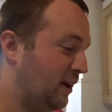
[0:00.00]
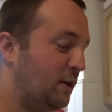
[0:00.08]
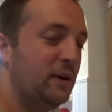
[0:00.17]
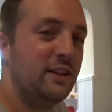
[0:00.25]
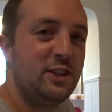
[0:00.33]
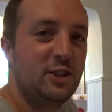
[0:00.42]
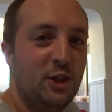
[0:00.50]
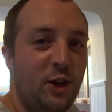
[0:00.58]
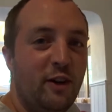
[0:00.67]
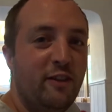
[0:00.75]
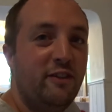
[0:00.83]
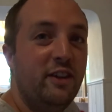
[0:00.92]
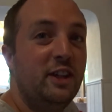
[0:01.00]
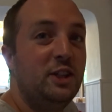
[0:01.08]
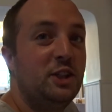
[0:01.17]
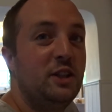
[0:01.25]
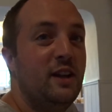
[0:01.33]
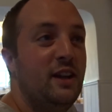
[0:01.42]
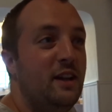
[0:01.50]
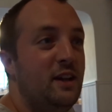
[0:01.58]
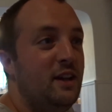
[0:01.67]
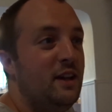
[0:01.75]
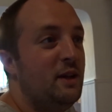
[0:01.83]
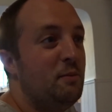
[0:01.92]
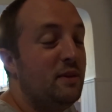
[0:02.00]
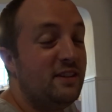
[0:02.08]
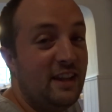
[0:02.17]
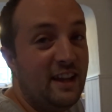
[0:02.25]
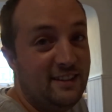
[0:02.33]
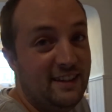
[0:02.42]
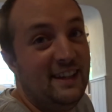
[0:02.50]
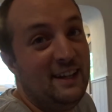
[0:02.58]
I call it starfish spaghetti.